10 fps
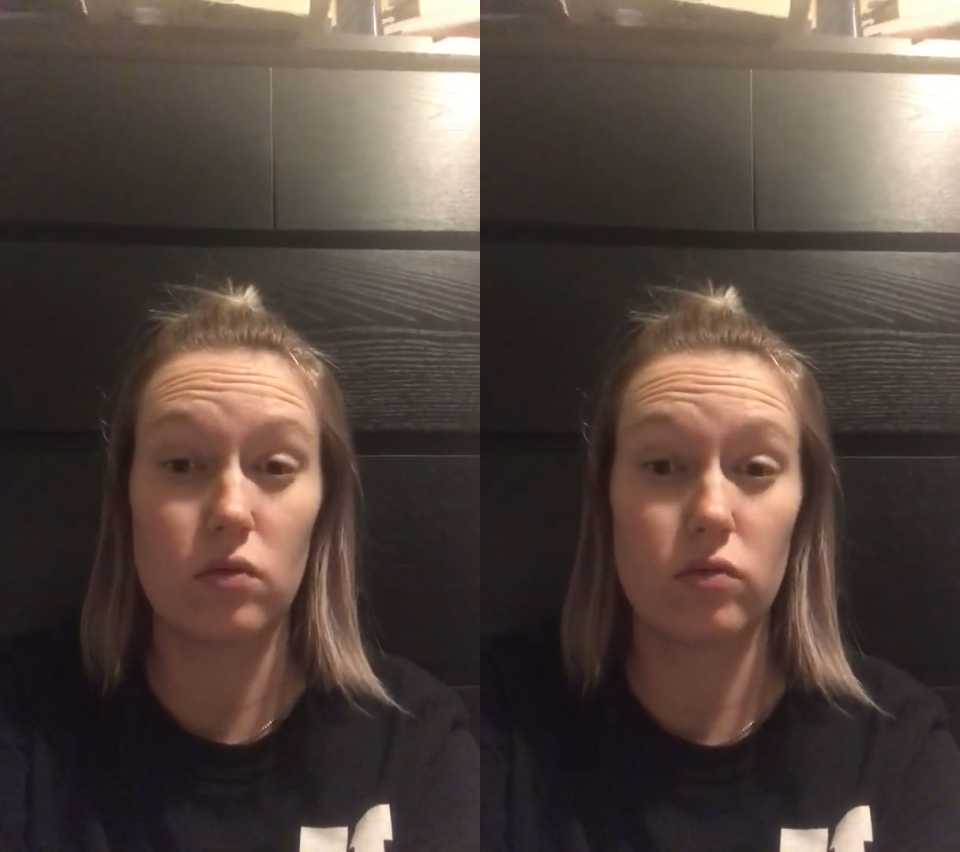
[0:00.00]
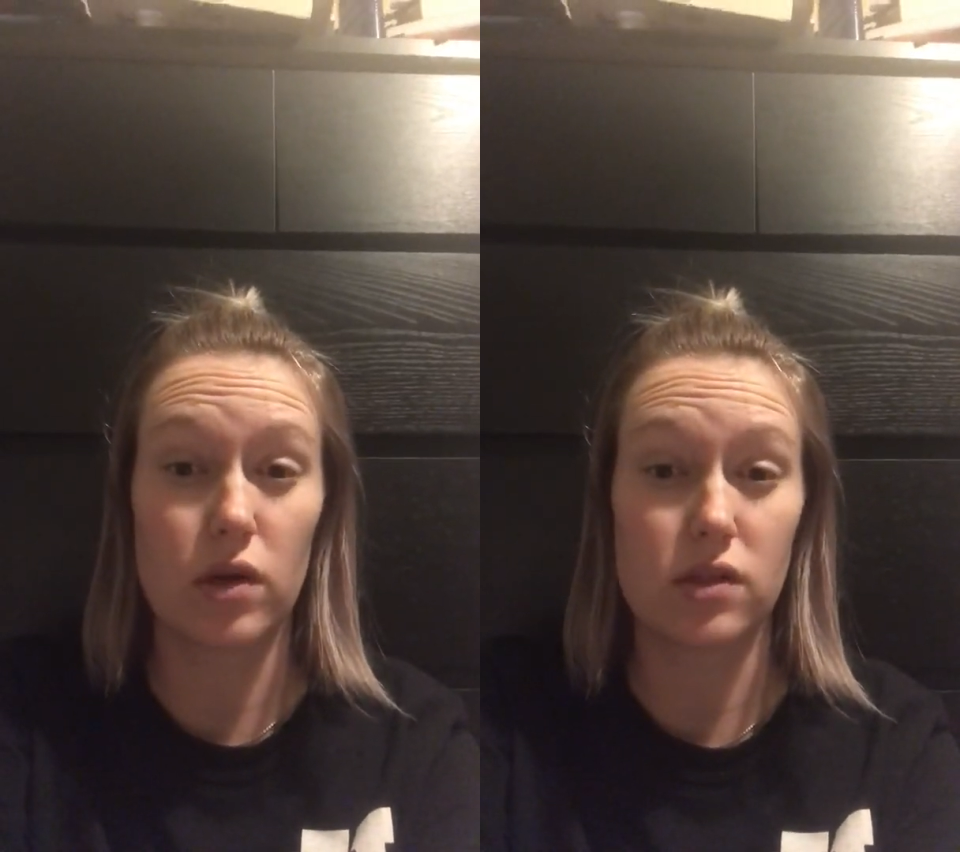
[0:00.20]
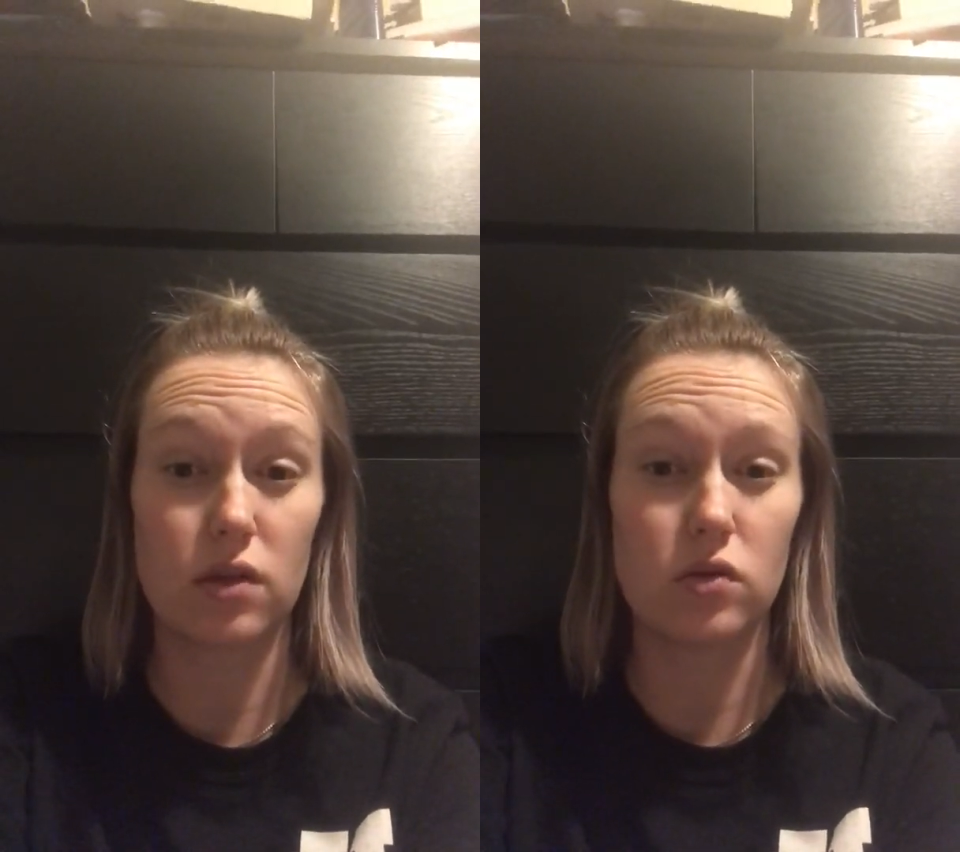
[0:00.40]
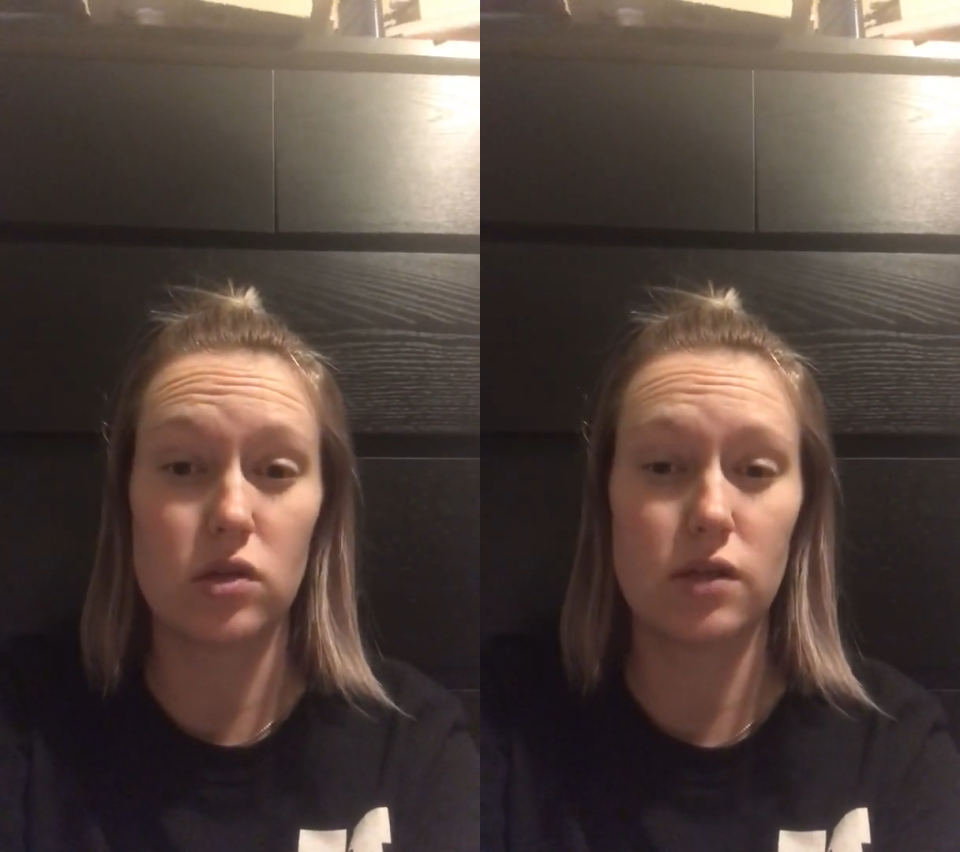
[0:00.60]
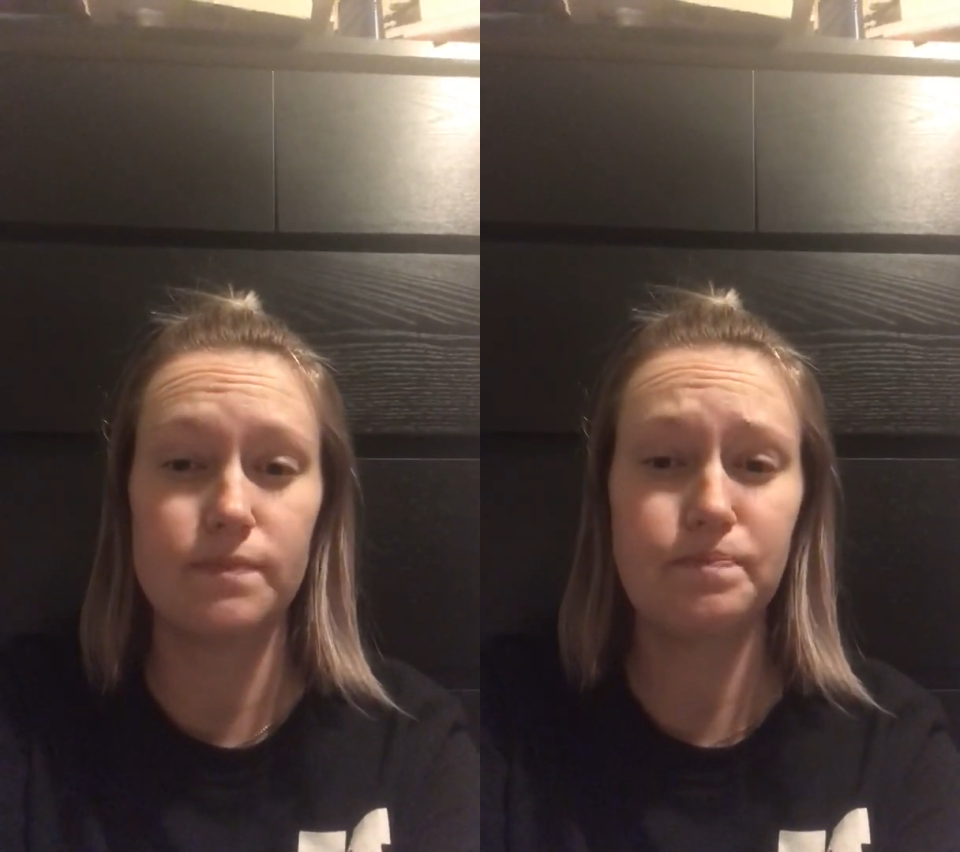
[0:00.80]

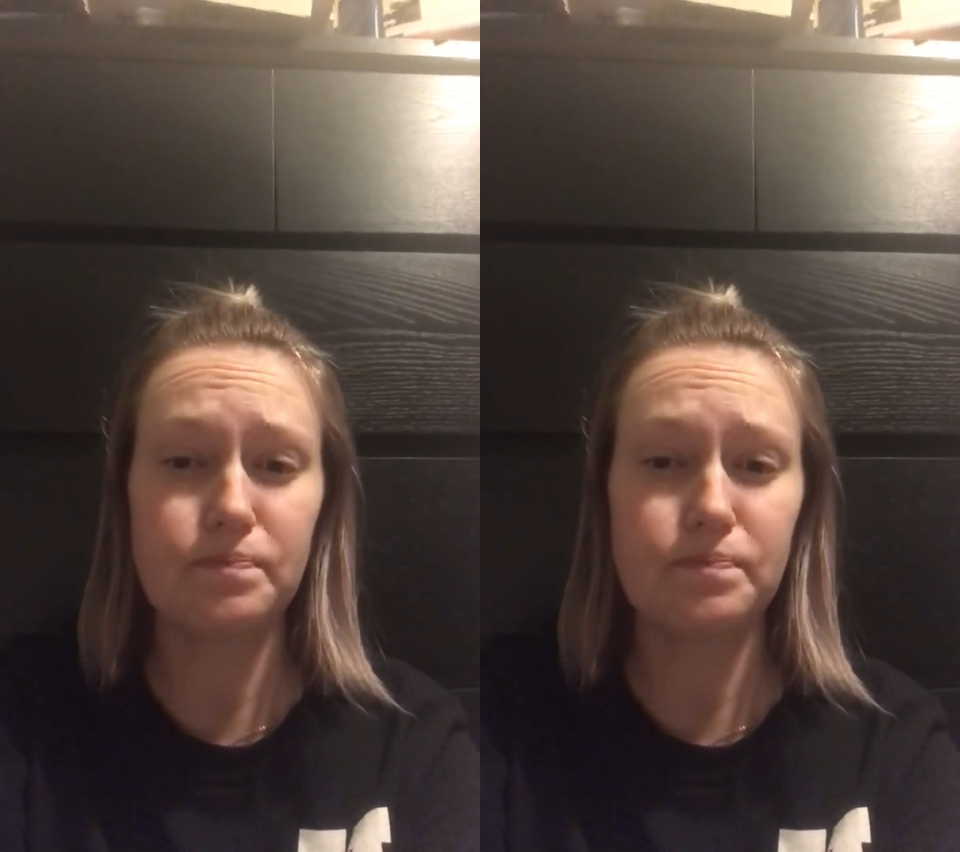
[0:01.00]
resolution.